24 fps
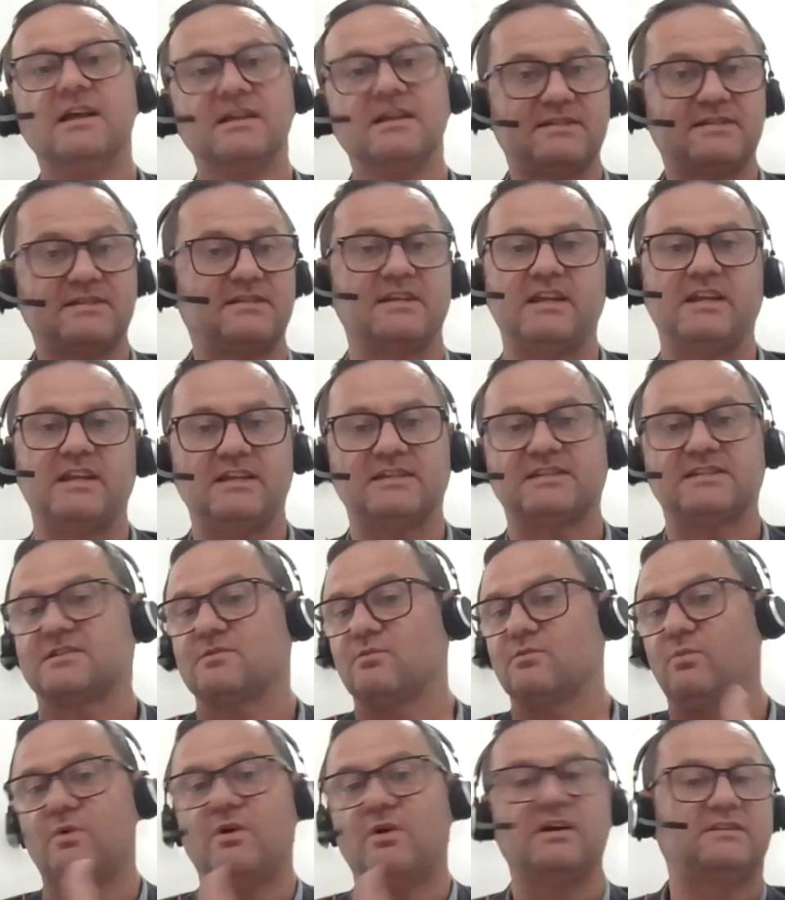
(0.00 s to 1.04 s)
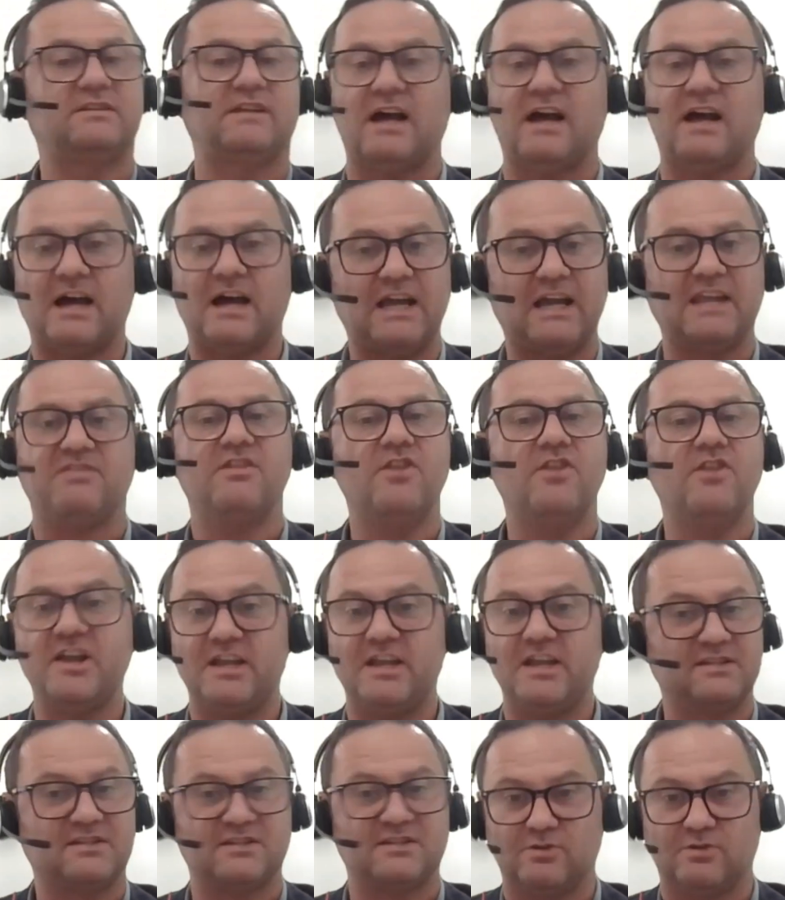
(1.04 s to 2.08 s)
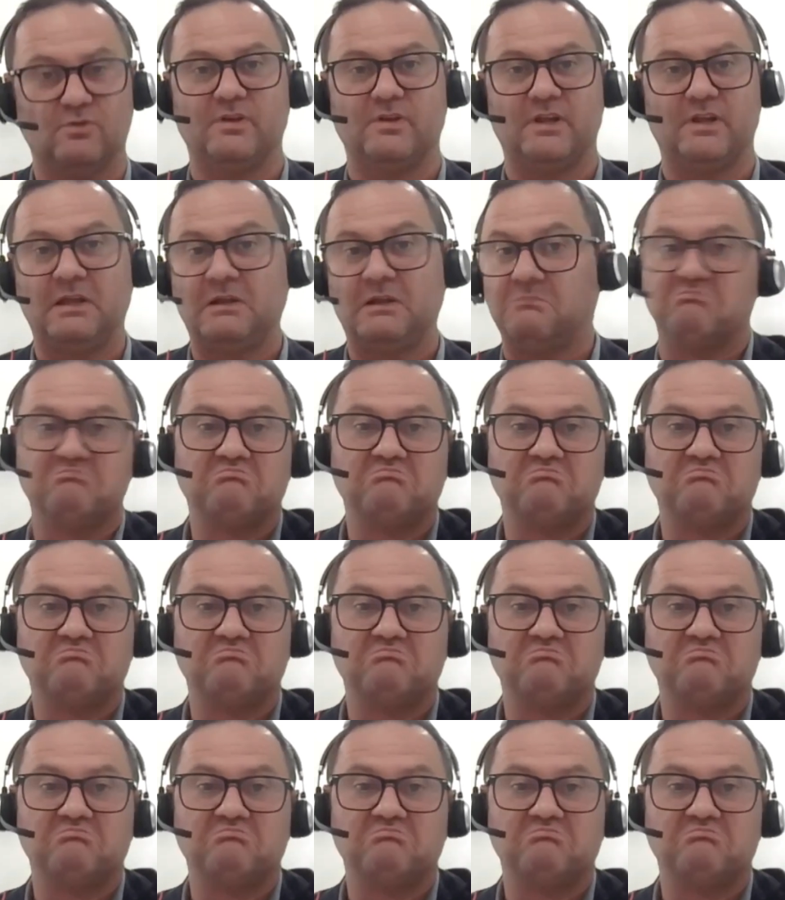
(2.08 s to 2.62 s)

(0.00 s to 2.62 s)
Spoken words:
sees what IT is doing.